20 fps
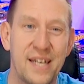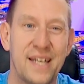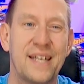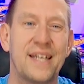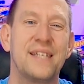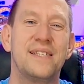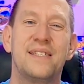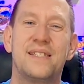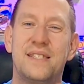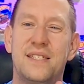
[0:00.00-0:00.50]
I
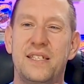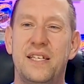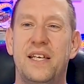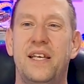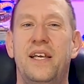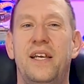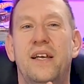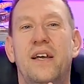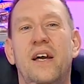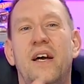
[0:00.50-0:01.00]
could
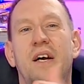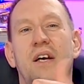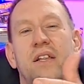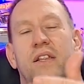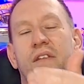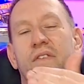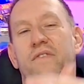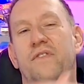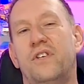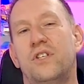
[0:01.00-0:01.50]
see
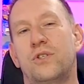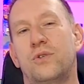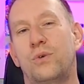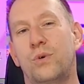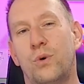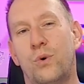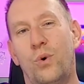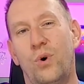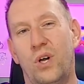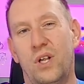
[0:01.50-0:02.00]
the visual
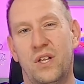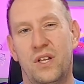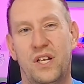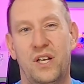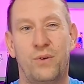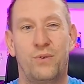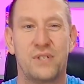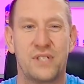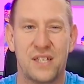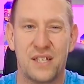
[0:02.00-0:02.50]
quality
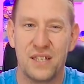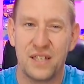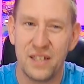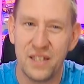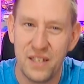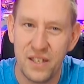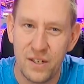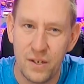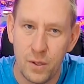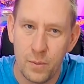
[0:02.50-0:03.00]
was a
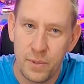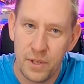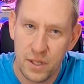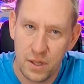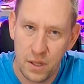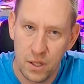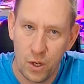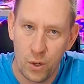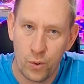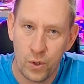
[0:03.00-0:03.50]
little bit
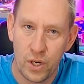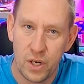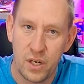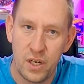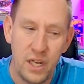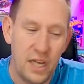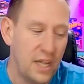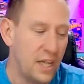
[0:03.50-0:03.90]
lower.